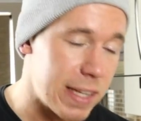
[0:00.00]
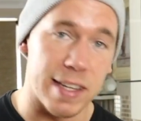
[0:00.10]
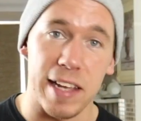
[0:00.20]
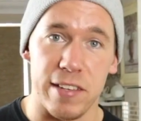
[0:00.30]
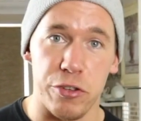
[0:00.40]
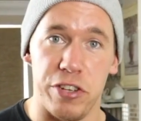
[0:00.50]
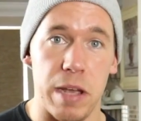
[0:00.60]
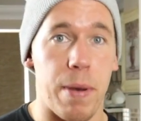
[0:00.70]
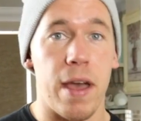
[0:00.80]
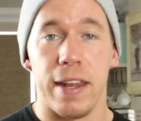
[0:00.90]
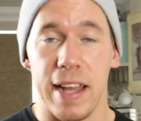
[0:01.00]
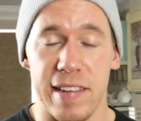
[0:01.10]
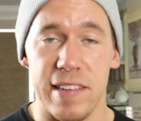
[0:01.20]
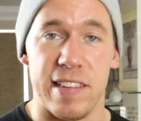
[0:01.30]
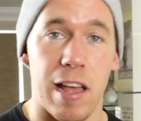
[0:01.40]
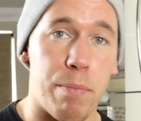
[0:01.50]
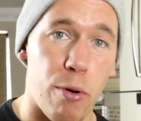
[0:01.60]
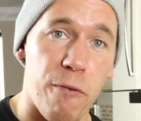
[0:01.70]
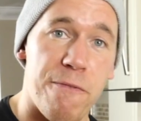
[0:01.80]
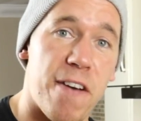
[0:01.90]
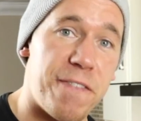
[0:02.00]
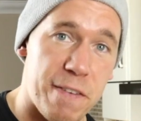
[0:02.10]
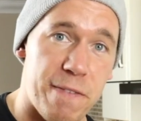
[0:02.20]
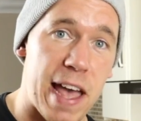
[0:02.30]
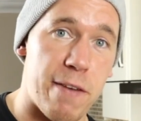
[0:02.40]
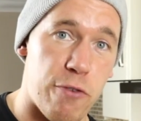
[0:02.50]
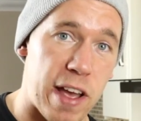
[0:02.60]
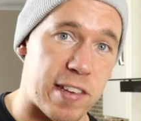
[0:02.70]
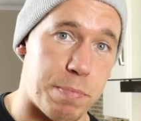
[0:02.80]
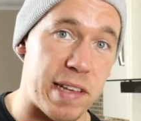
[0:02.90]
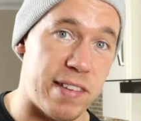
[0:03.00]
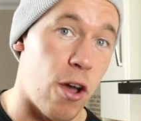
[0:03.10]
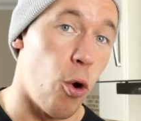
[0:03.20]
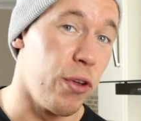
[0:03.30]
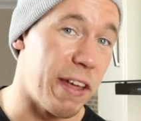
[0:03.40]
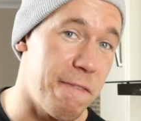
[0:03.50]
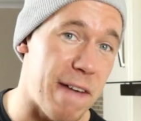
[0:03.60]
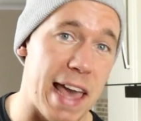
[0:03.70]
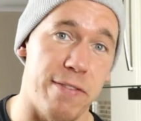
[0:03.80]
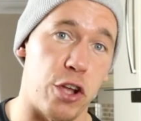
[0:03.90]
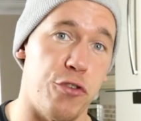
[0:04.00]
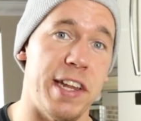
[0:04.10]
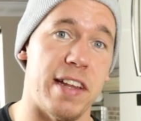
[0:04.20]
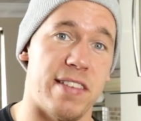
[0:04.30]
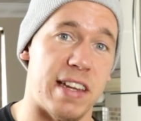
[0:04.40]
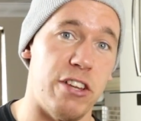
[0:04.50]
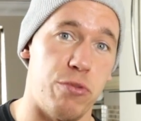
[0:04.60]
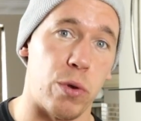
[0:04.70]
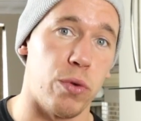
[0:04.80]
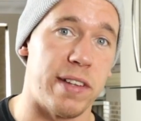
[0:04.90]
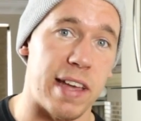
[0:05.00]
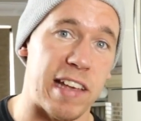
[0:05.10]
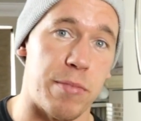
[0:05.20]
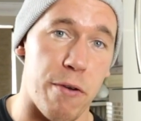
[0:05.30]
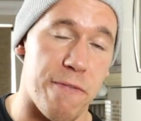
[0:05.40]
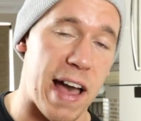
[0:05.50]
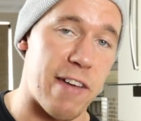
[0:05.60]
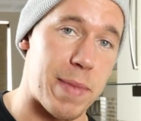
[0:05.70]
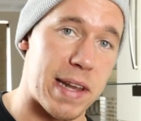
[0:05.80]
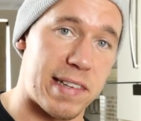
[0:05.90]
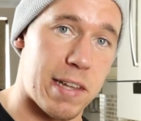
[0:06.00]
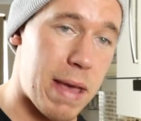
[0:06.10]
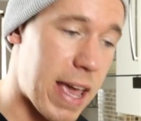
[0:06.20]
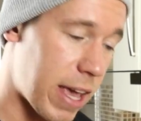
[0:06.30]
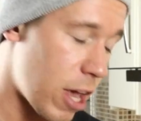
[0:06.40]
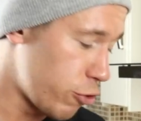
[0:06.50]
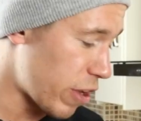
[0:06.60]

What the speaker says: Nice and cheap, nice and simple, 55 recipes, only 5 ingredients, and each one only takes about 5 minutes to make.